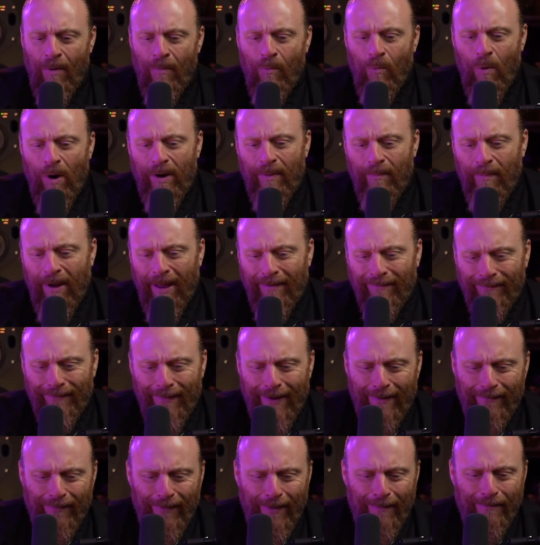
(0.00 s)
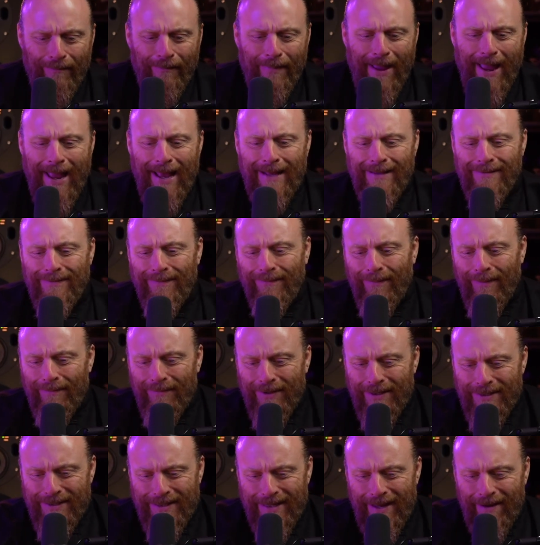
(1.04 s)
one of my favorite bands from
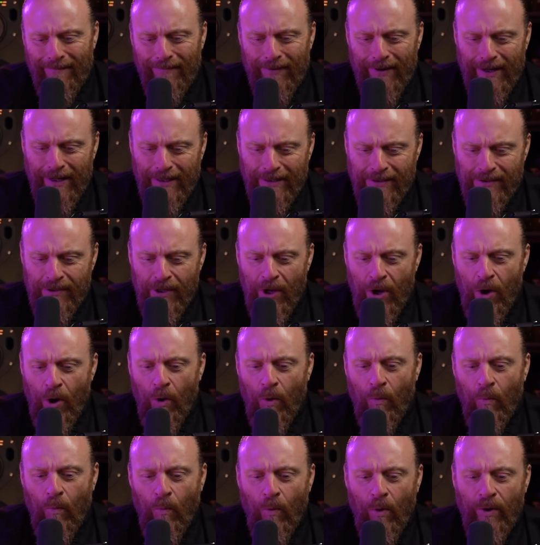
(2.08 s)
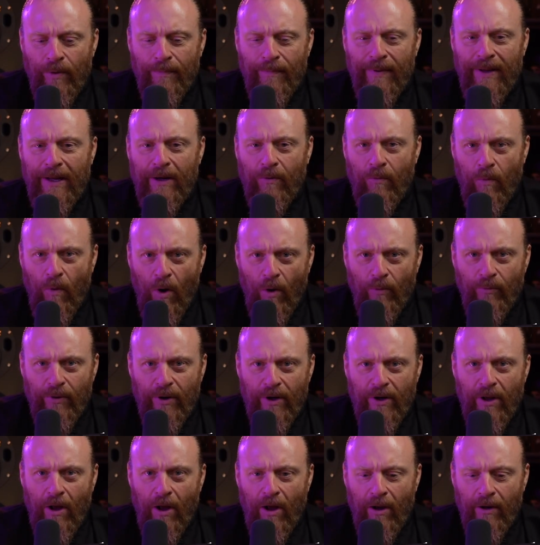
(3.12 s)
the 70s would be
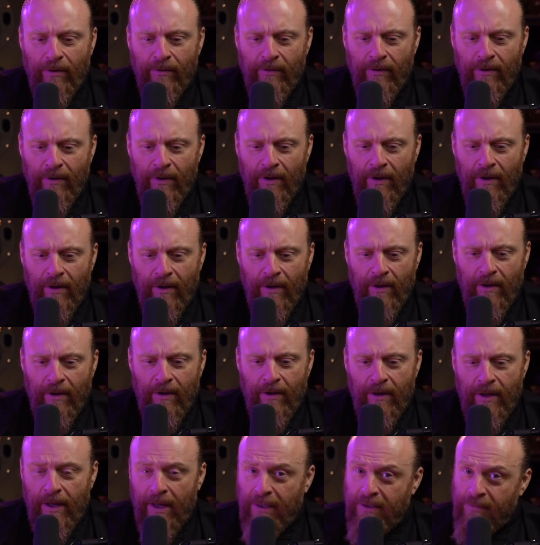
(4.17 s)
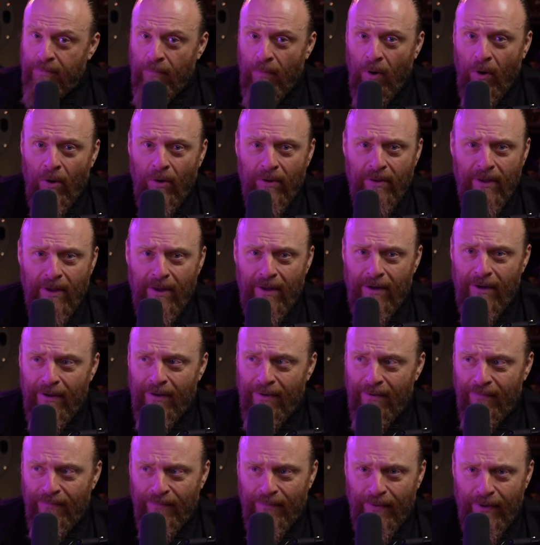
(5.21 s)
quoted on, it's more than
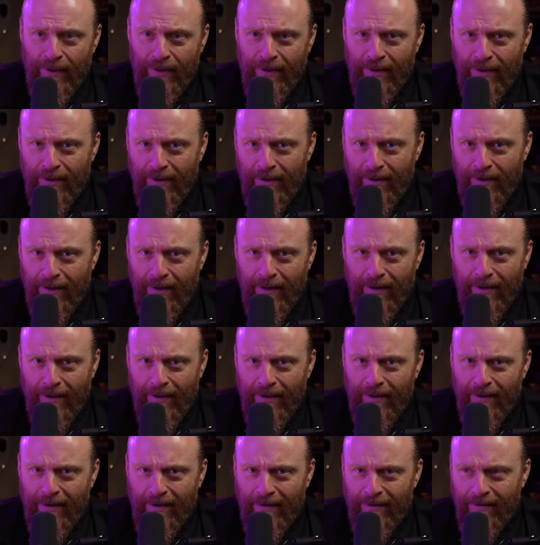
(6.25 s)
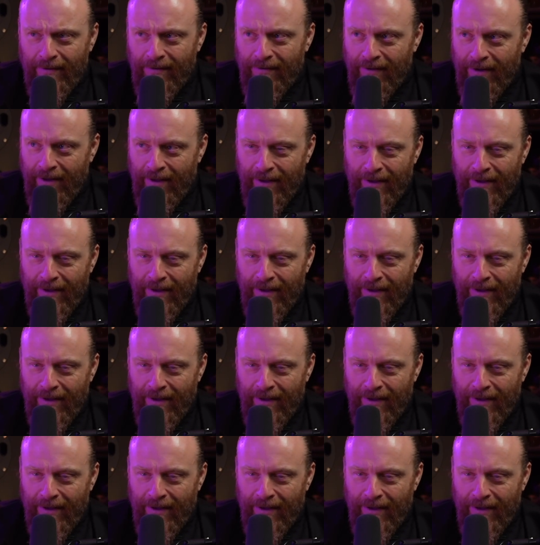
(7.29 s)
a feeling.